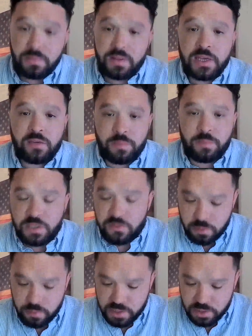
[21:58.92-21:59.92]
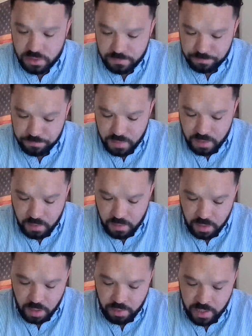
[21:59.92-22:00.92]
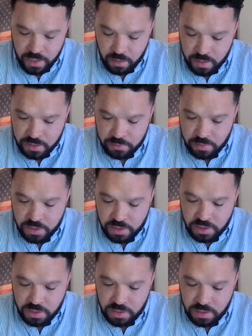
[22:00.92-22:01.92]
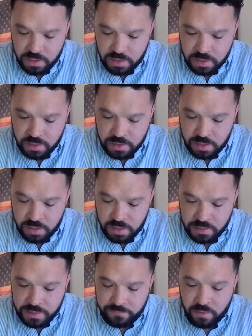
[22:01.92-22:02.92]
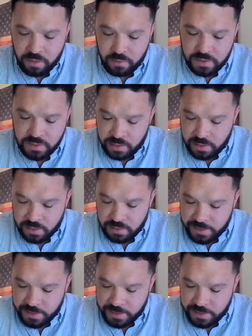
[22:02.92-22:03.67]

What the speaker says: But thank you very much for the question. All right, our next question is a lifelong resident